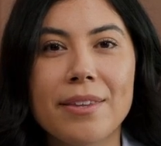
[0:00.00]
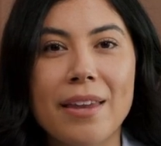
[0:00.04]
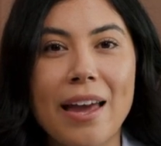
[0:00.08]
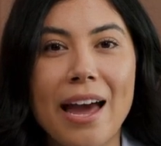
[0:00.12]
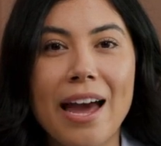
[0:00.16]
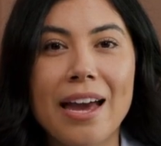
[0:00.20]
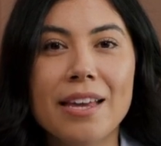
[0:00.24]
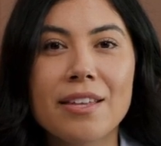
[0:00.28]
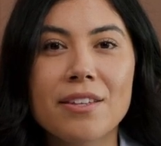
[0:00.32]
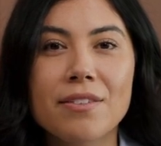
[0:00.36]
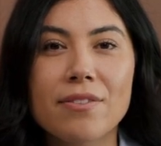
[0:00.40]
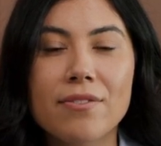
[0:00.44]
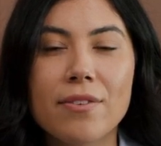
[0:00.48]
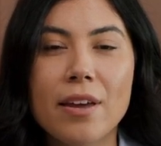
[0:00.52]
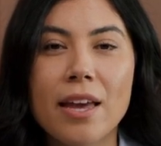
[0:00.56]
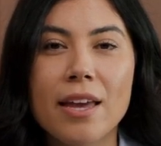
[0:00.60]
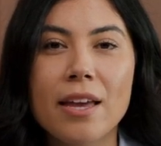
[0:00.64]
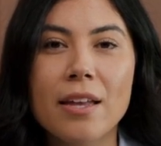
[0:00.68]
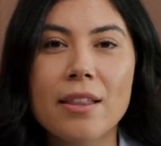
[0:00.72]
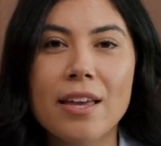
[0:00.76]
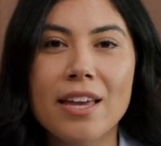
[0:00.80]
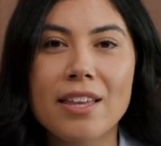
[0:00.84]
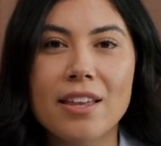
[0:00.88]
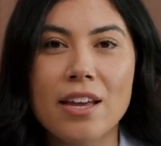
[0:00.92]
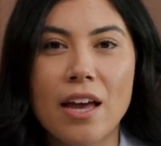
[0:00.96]
And
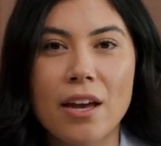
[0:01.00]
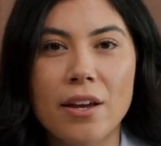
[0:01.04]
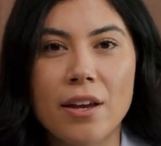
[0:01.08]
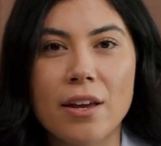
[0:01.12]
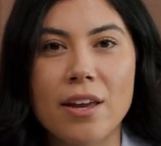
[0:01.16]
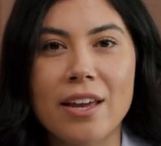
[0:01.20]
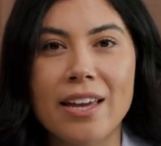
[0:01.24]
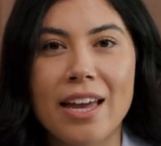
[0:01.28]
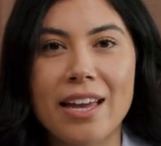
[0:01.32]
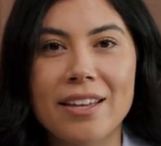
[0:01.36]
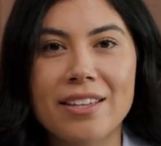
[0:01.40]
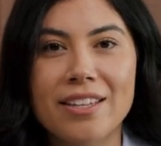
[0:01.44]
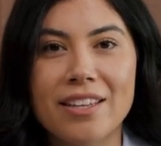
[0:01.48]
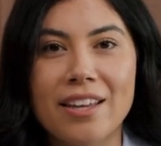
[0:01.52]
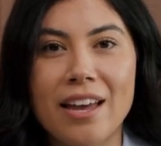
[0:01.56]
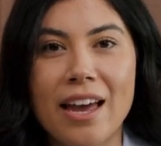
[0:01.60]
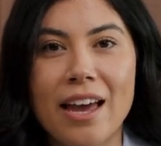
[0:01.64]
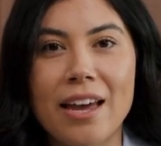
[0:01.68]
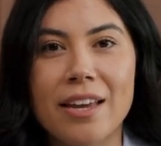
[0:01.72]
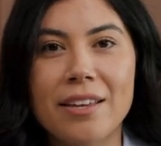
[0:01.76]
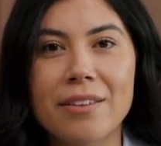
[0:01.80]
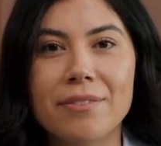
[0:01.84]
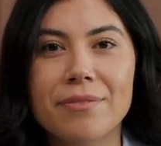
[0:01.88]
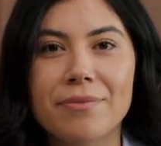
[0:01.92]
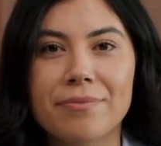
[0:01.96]
finally, dollar against
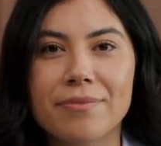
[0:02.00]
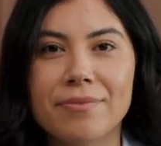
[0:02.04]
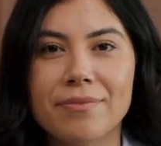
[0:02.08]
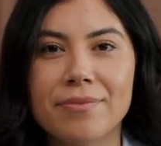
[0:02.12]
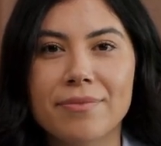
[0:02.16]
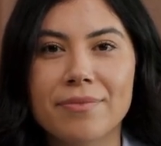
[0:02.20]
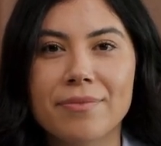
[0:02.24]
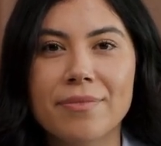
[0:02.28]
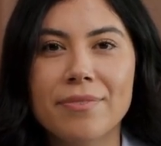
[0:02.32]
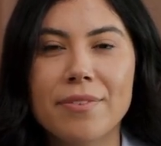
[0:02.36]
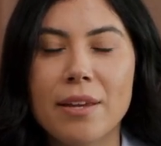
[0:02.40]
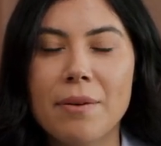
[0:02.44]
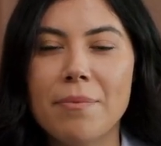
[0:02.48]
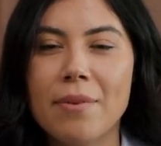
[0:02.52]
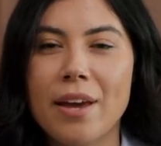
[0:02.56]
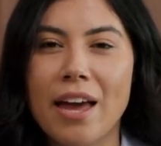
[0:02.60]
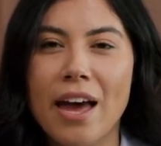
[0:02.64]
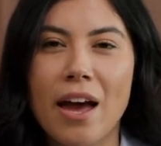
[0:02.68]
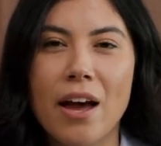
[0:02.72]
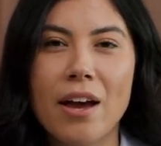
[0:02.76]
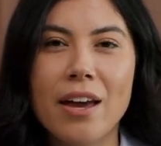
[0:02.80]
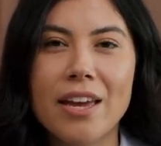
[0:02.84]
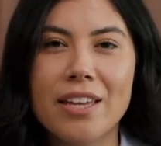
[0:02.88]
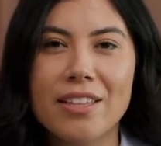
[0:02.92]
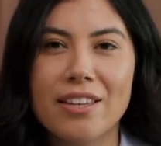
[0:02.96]
yen. The
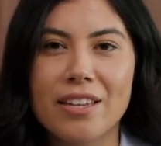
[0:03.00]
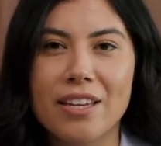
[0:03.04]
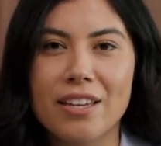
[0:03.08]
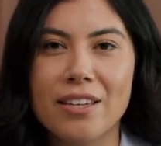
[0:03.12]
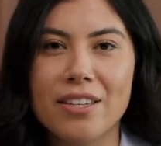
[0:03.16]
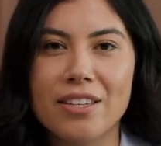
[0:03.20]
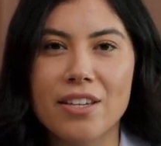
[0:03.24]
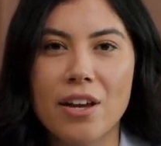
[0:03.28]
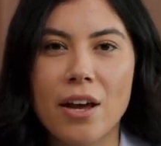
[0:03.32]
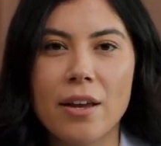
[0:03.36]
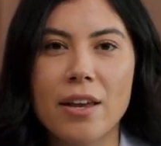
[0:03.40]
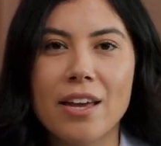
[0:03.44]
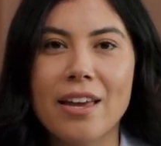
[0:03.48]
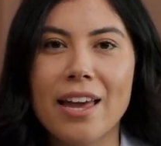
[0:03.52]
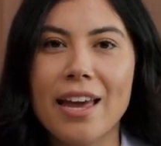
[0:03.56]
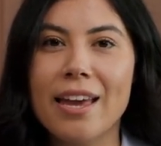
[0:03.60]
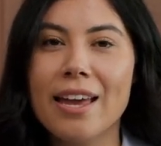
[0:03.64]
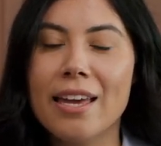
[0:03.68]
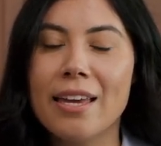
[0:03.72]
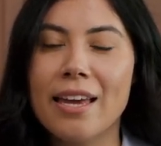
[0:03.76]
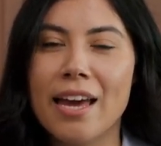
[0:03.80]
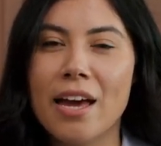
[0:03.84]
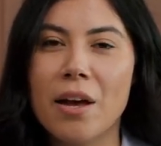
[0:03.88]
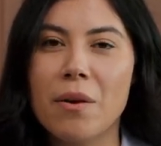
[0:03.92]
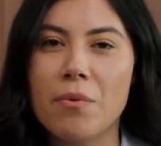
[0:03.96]
pair is
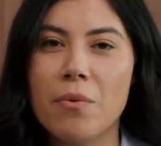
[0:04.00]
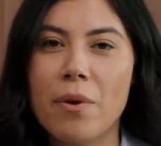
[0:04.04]
consolidating near